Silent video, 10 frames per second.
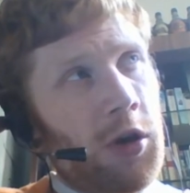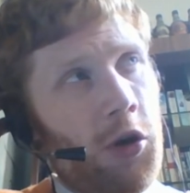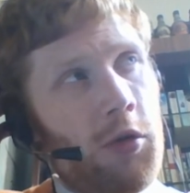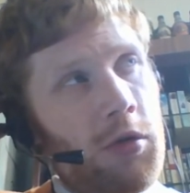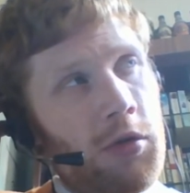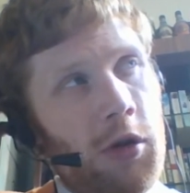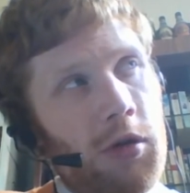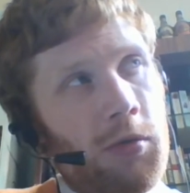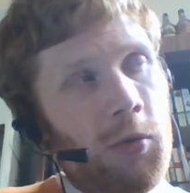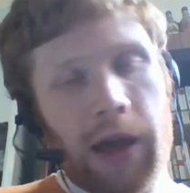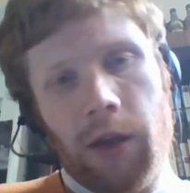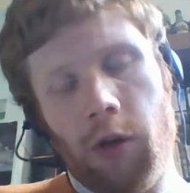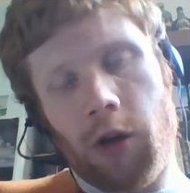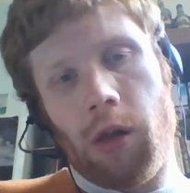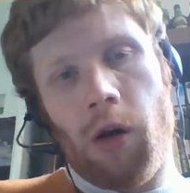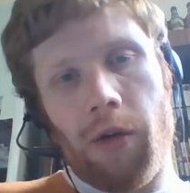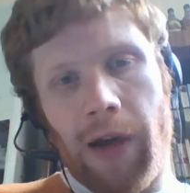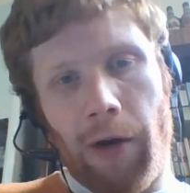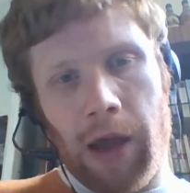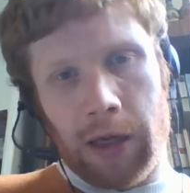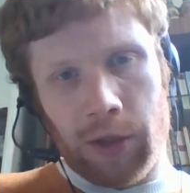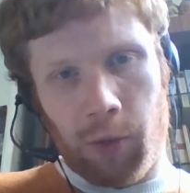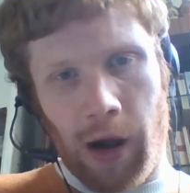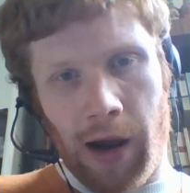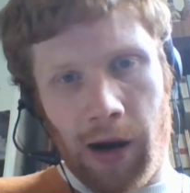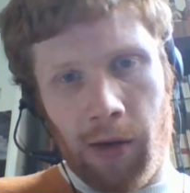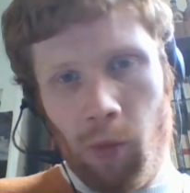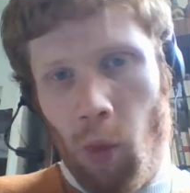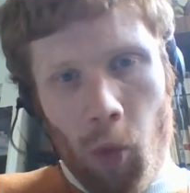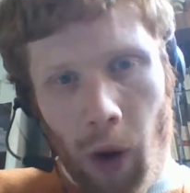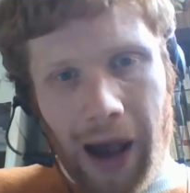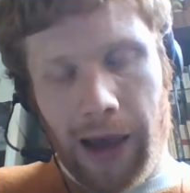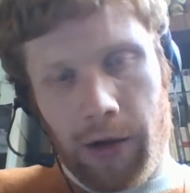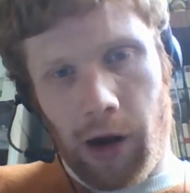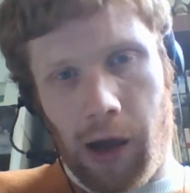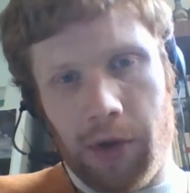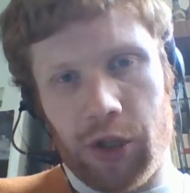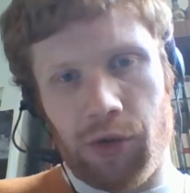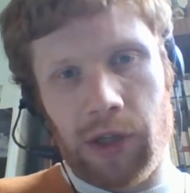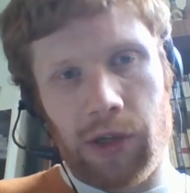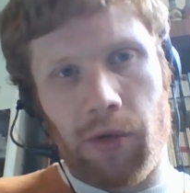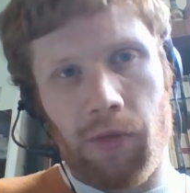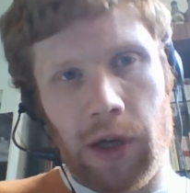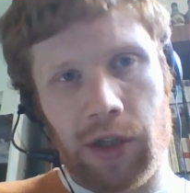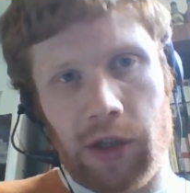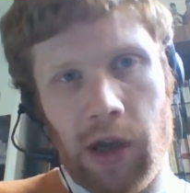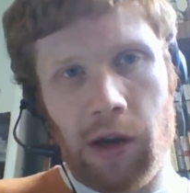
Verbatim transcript: you know, the, we can look at a lot of areas where why crime has risen in recent